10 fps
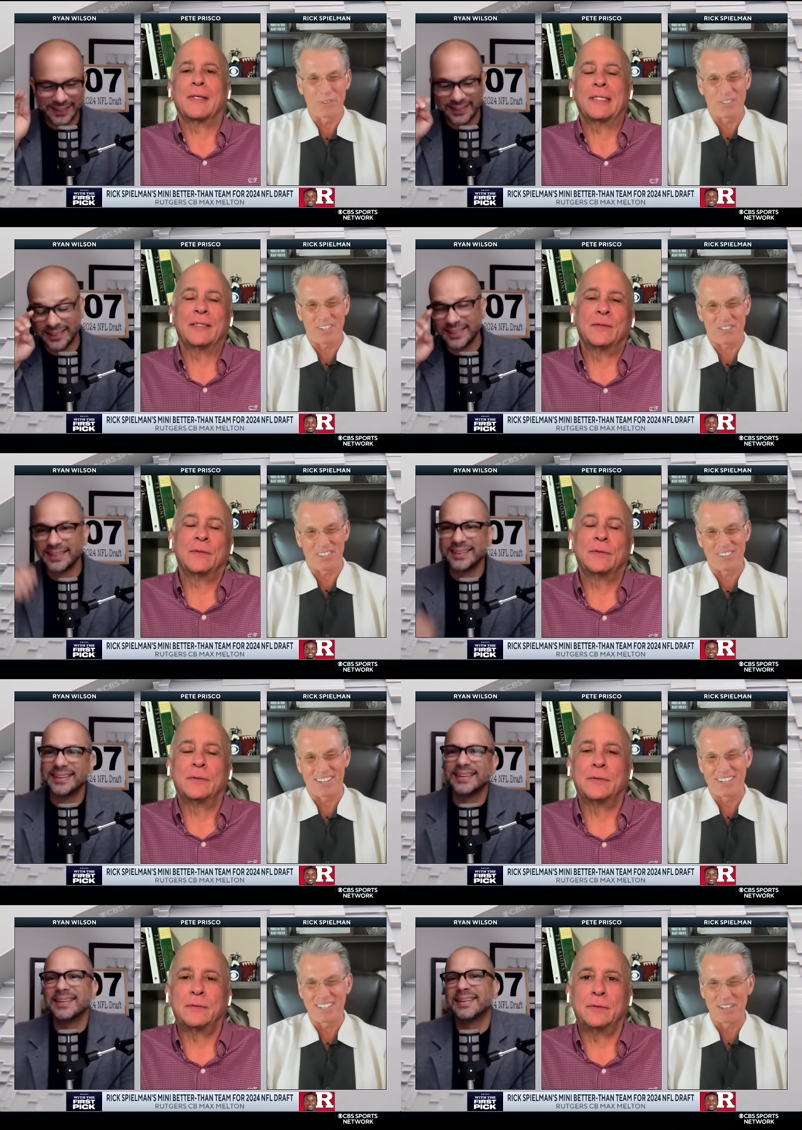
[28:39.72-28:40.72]
Speaker 1: positions
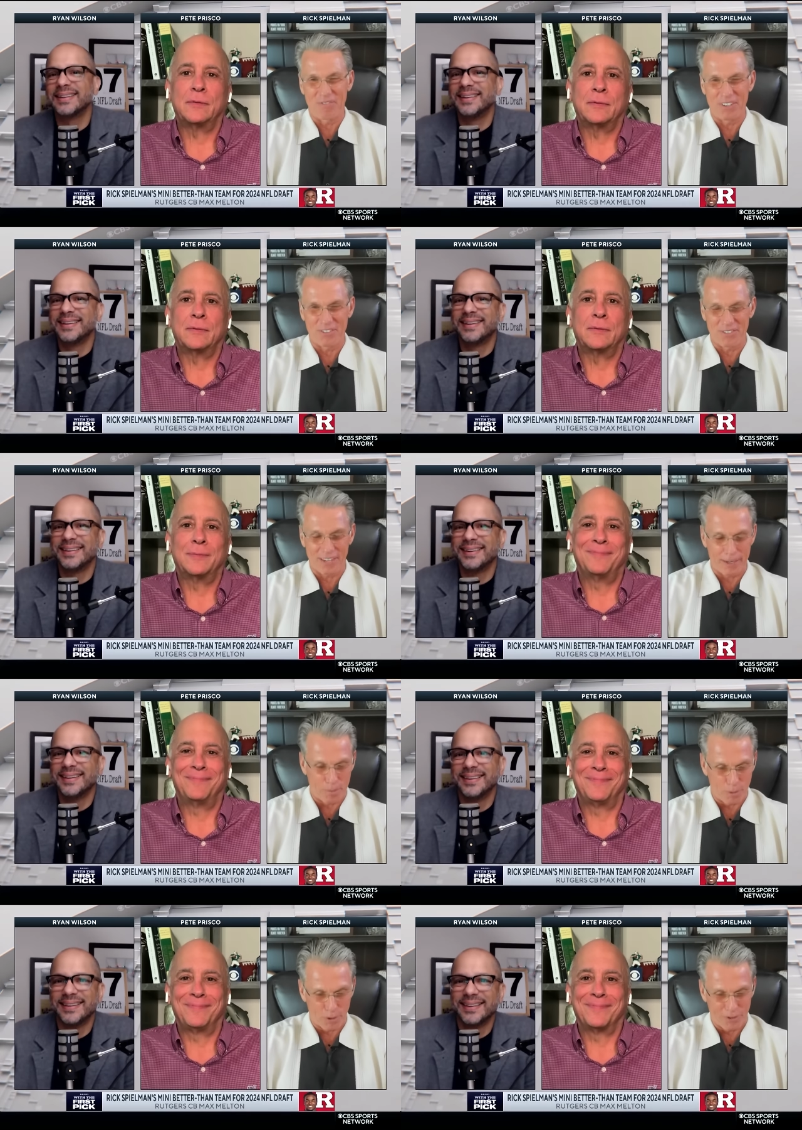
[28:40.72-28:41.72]
on the defensive side of
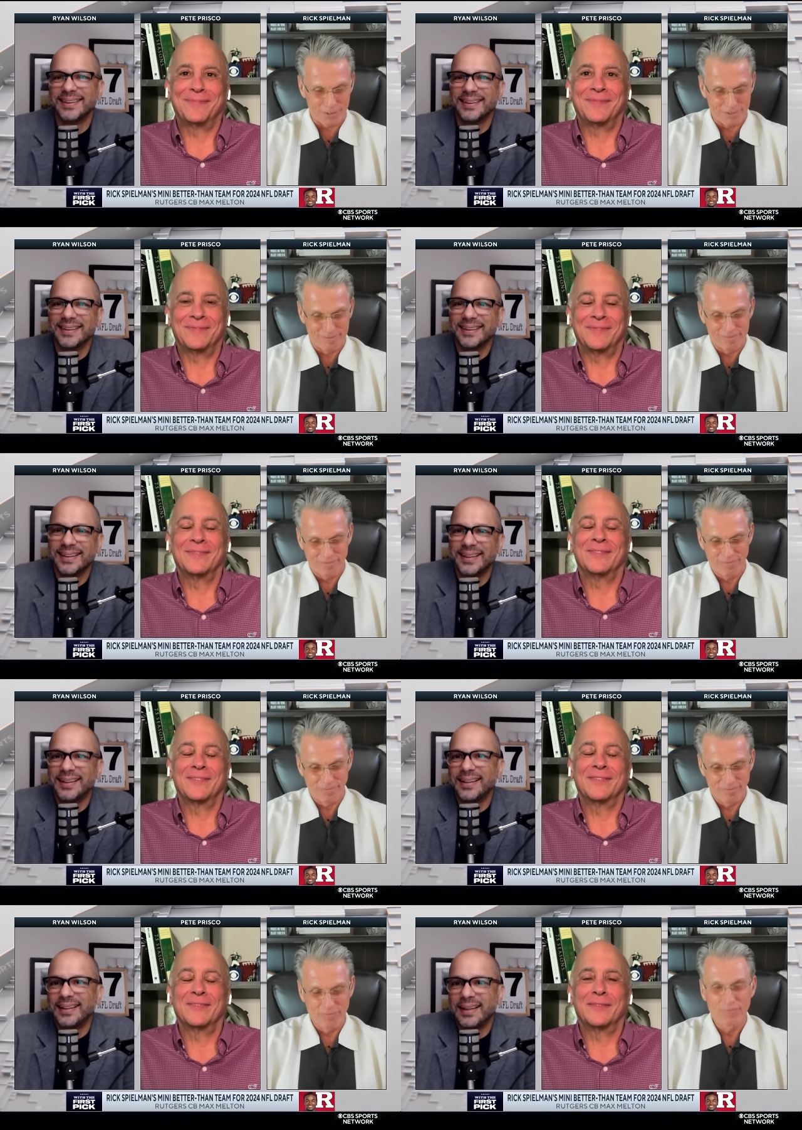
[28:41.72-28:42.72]
the ball.
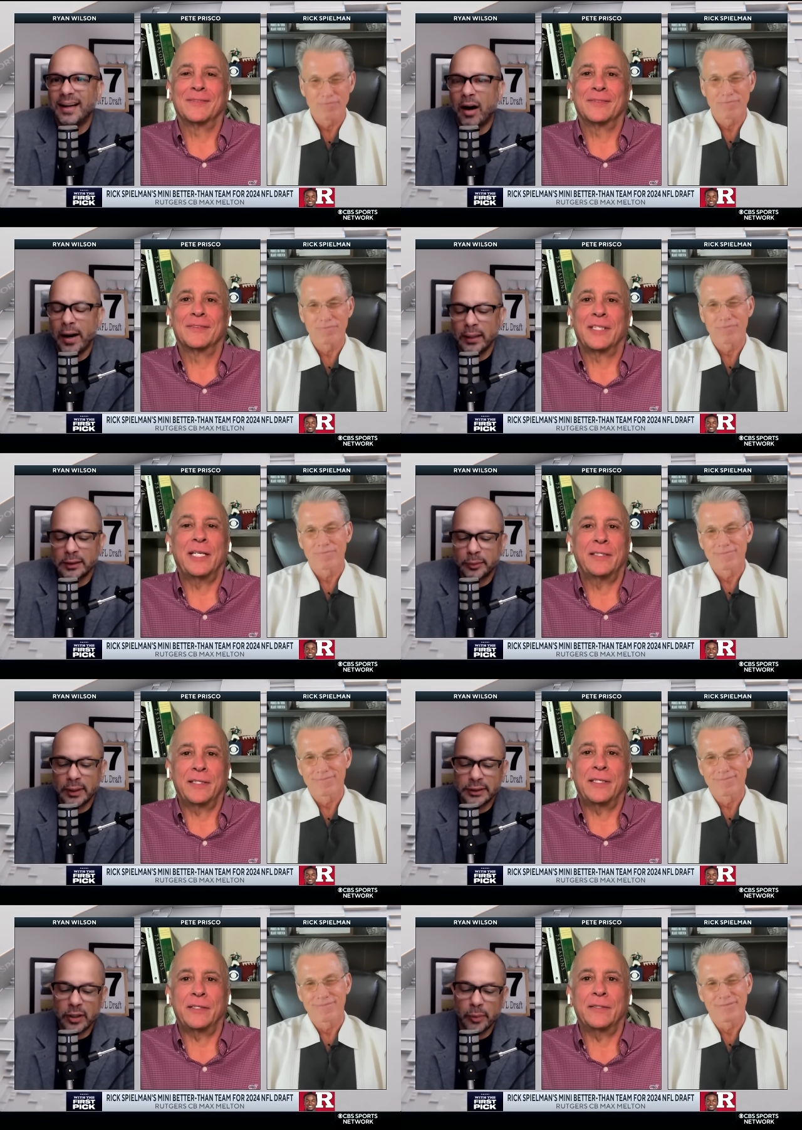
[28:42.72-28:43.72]
Speaker 2: All right, let's
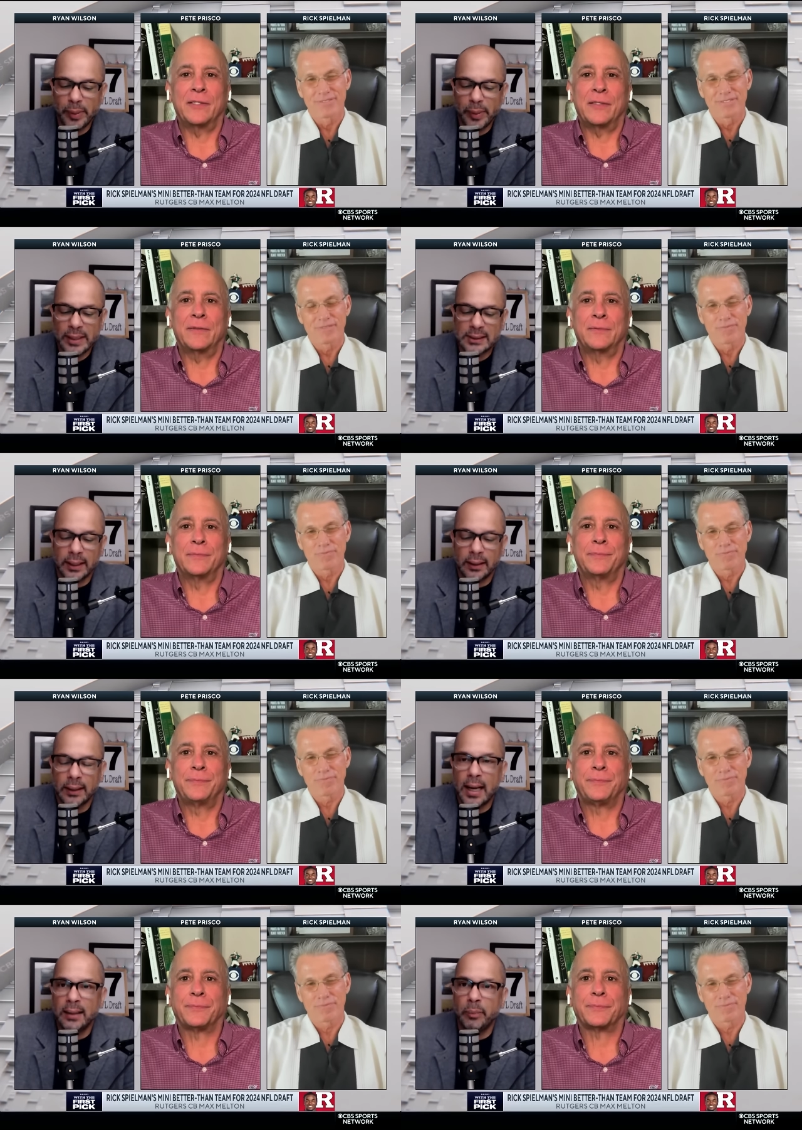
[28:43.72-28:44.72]
let's go to Ben Sinnott,
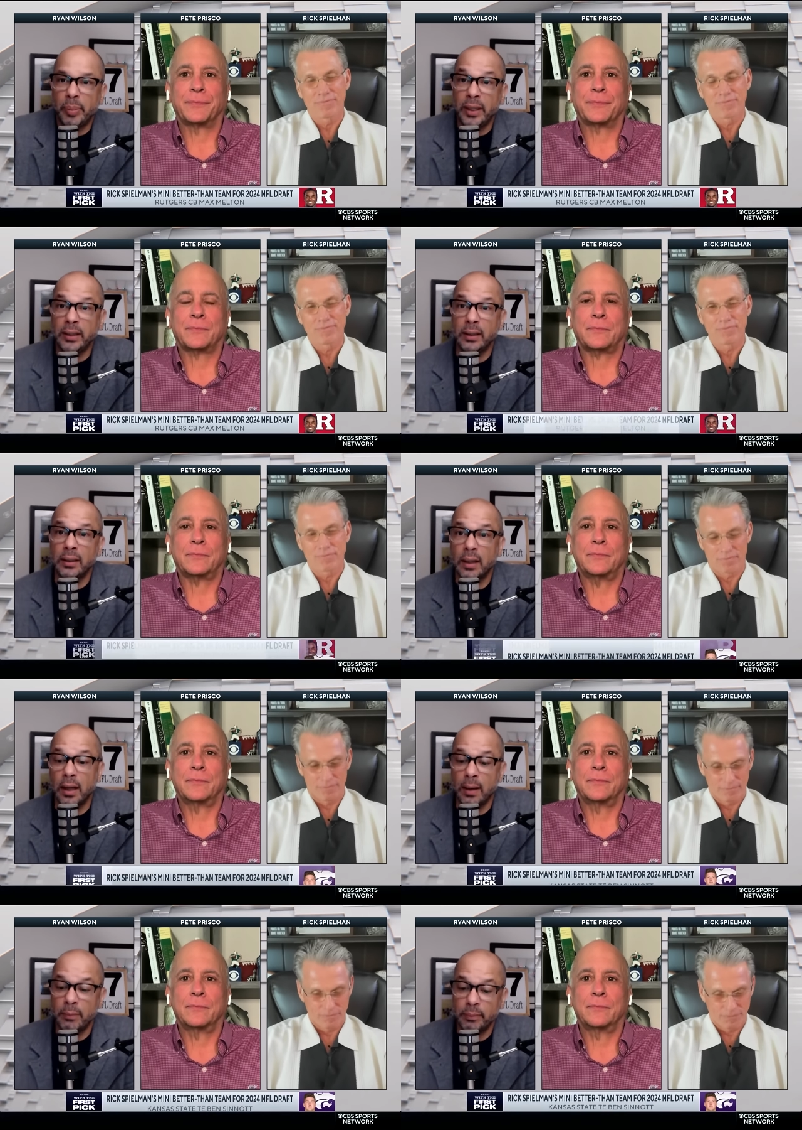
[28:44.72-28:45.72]
a guy that Pete
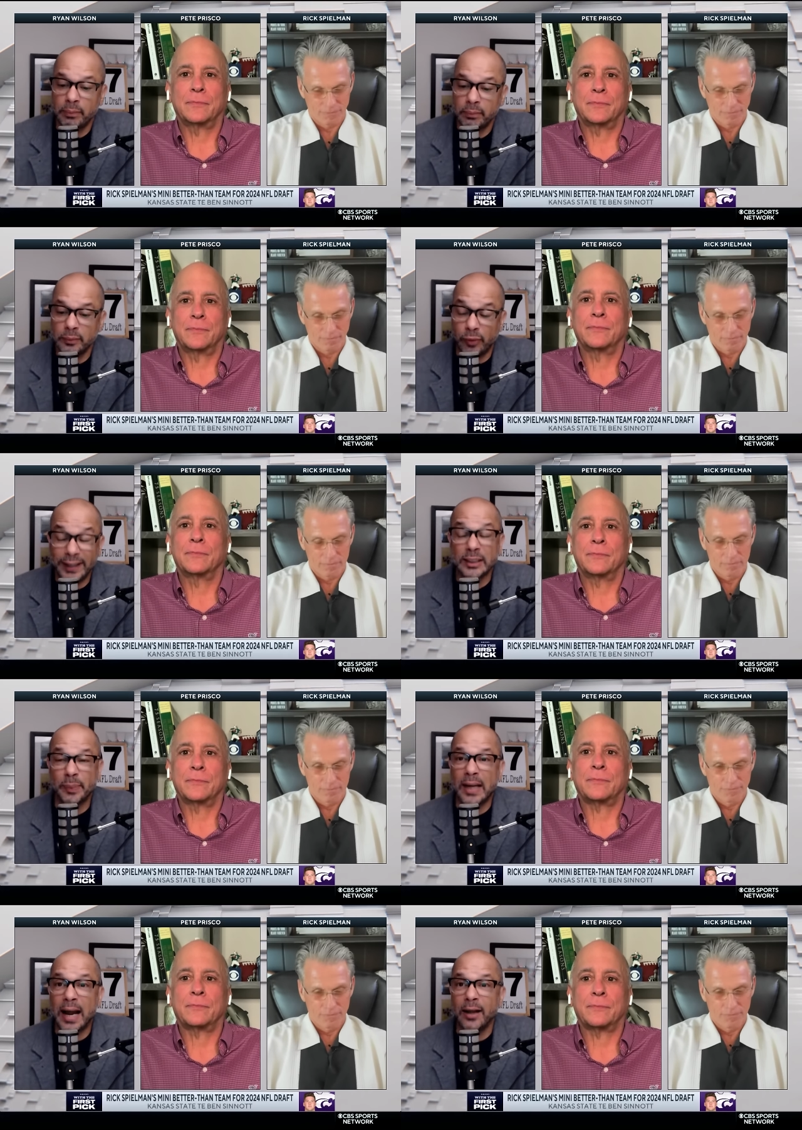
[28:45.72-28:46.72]
um, Rick has been
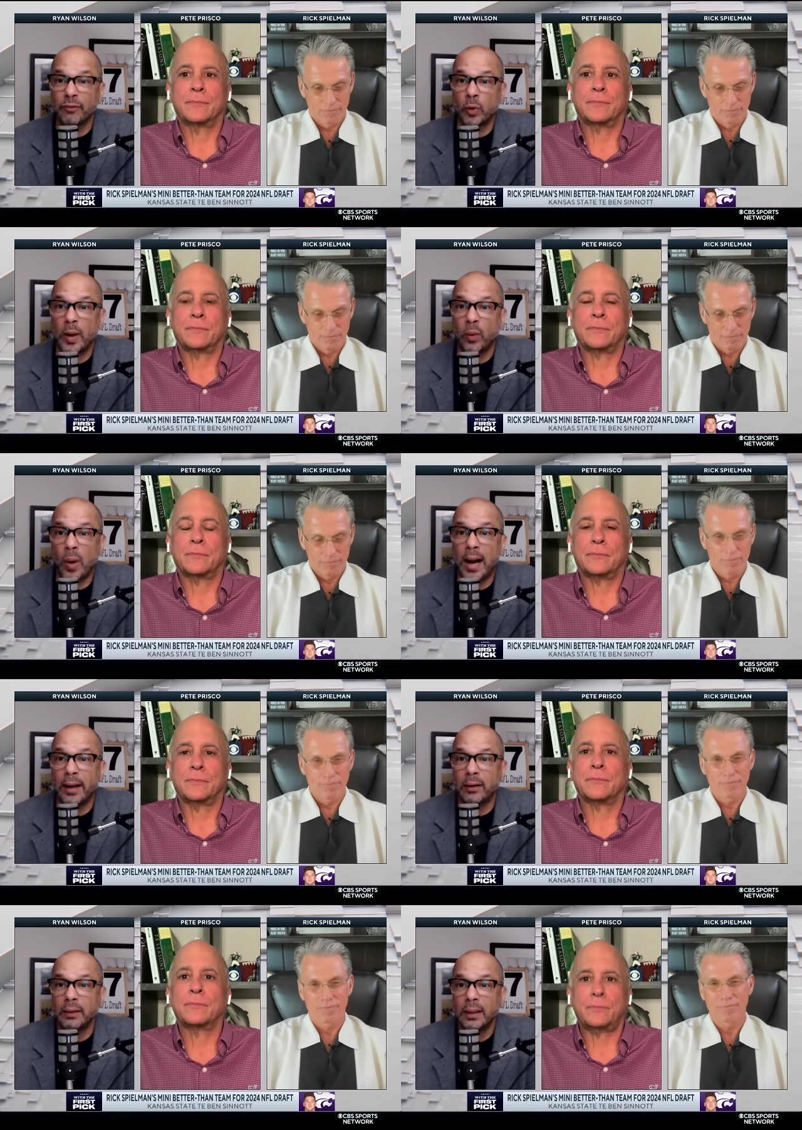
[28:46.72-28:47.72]
high on for quite a
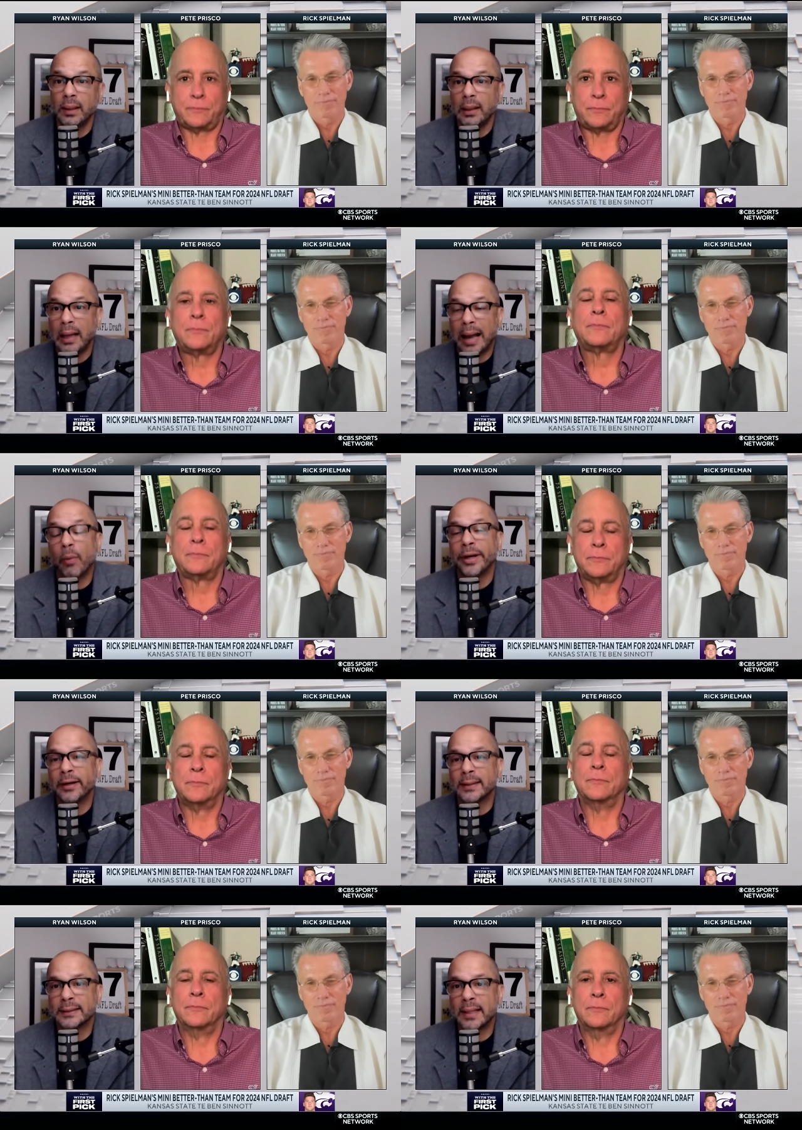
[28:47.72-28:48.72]
while. I want to hear his